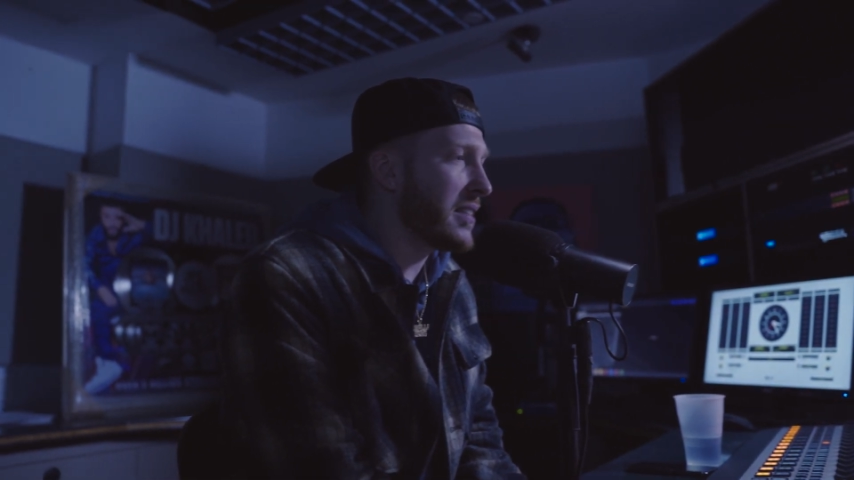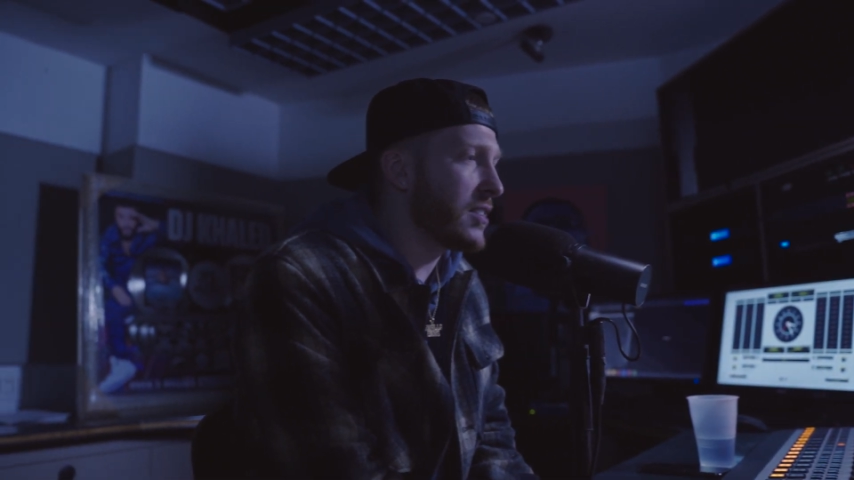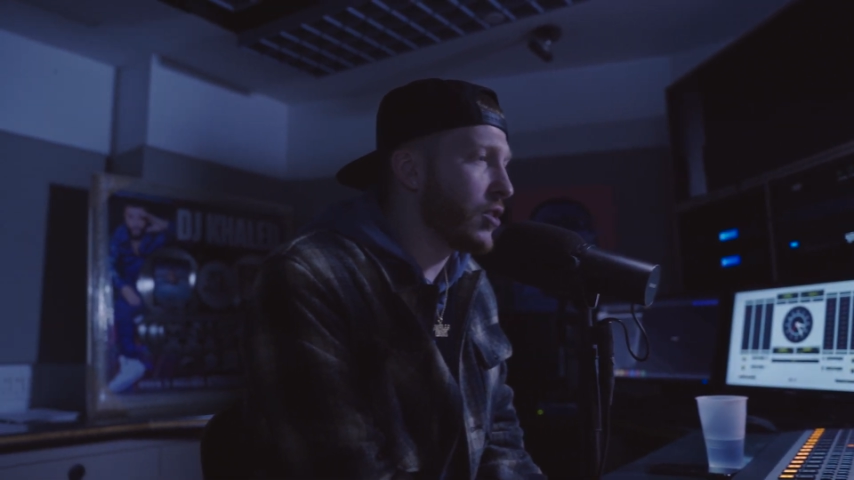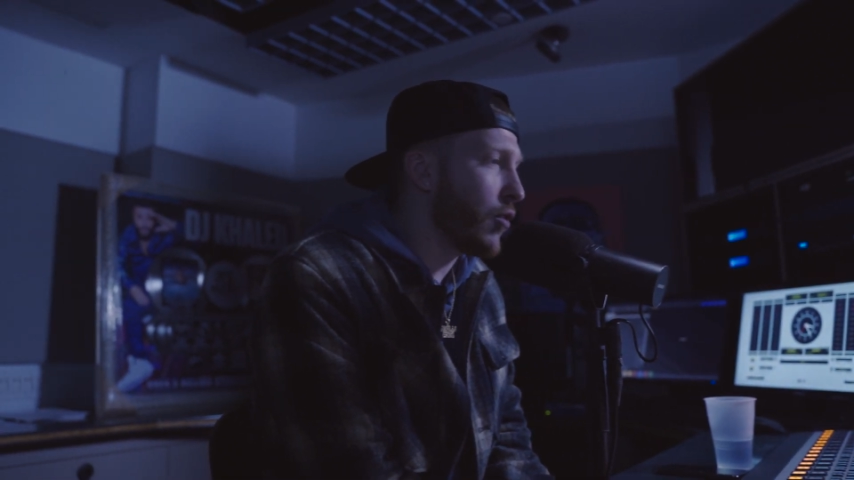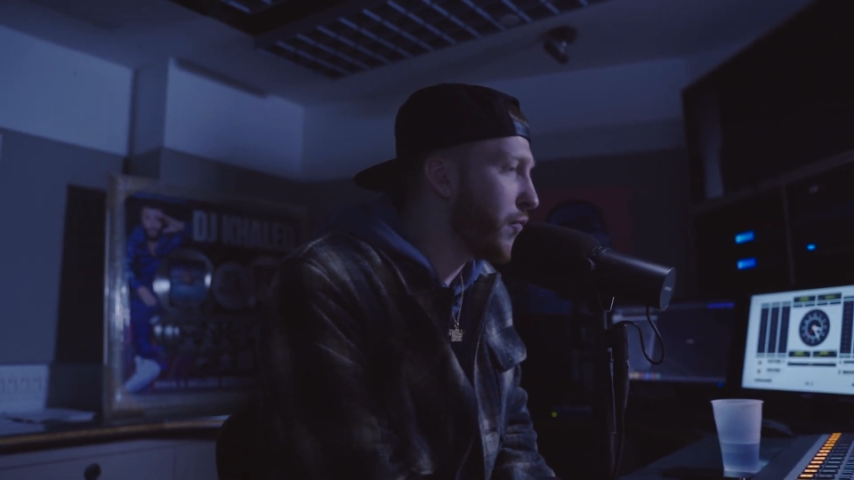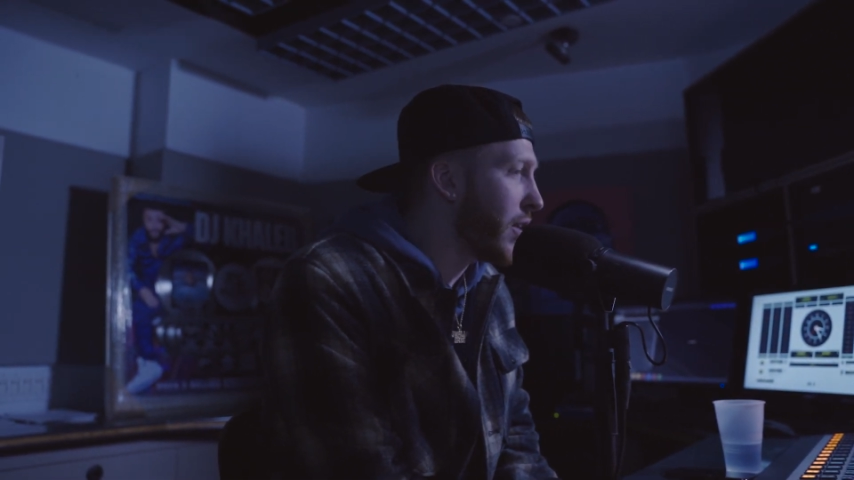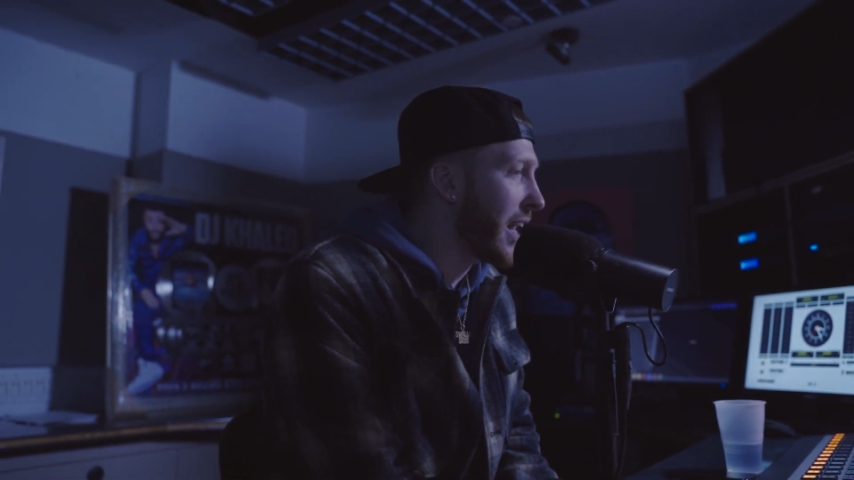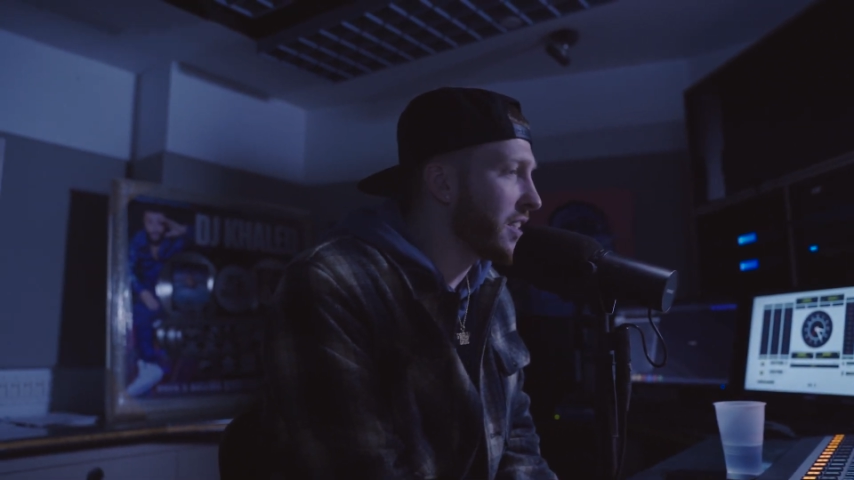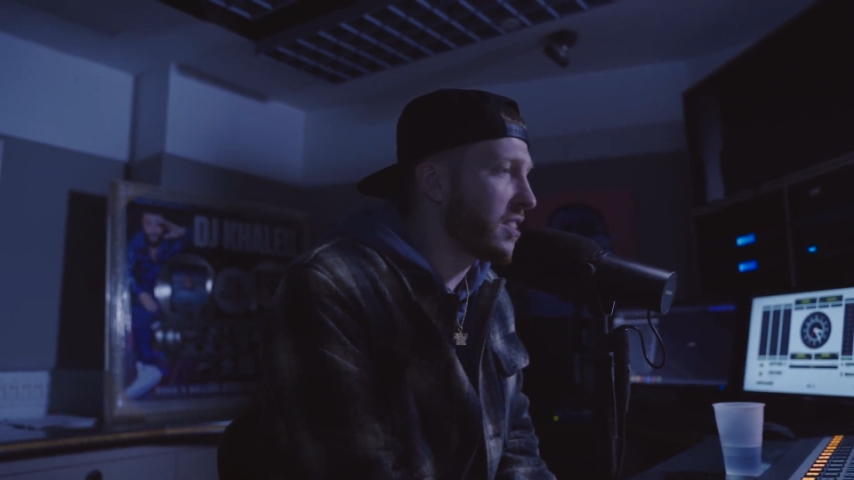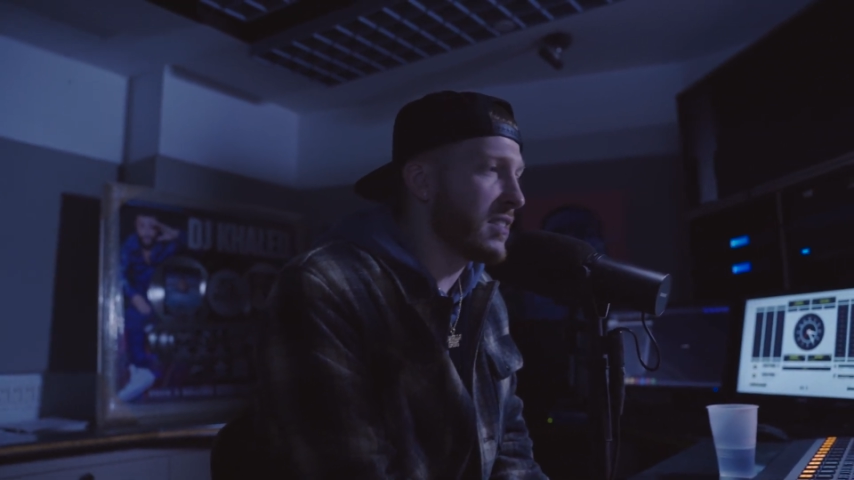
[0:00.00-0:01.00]
still don't feel like
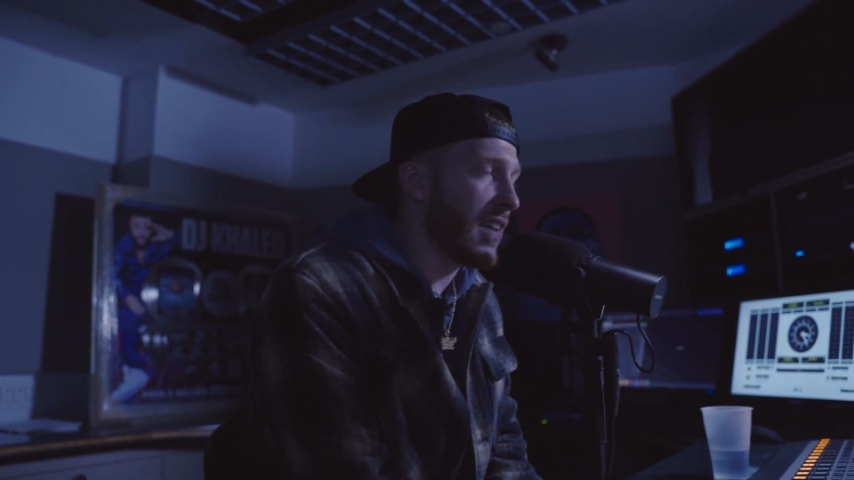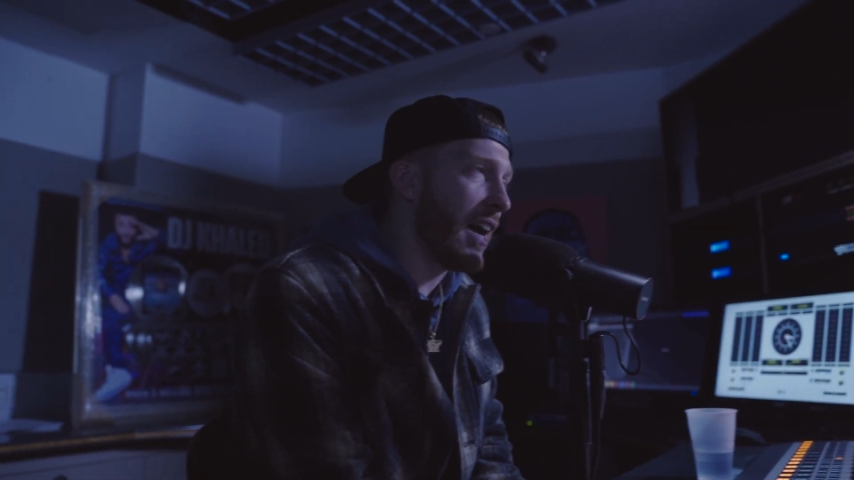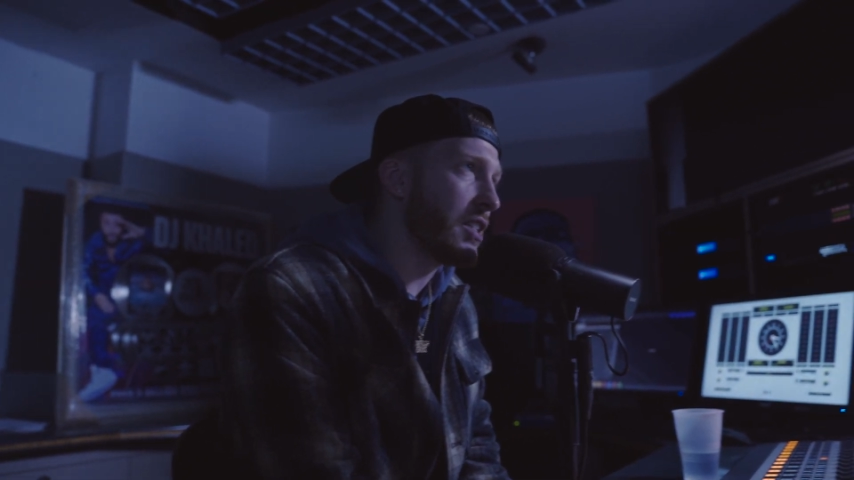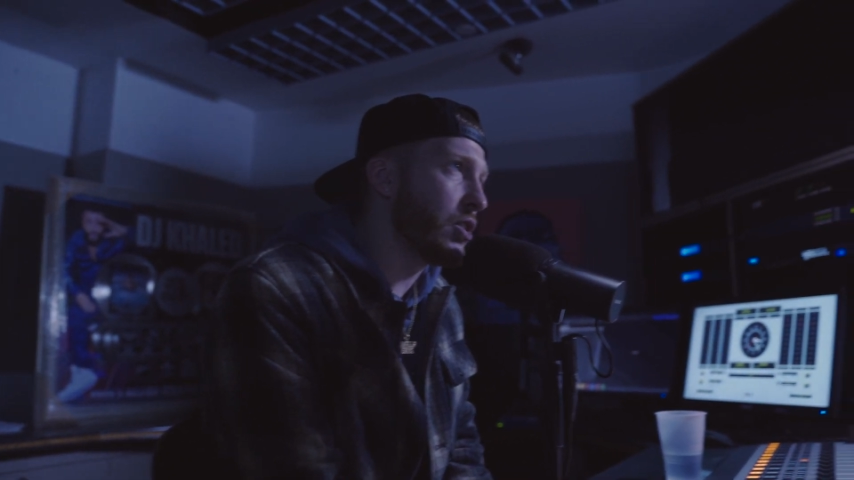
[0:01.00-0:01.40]
I should sign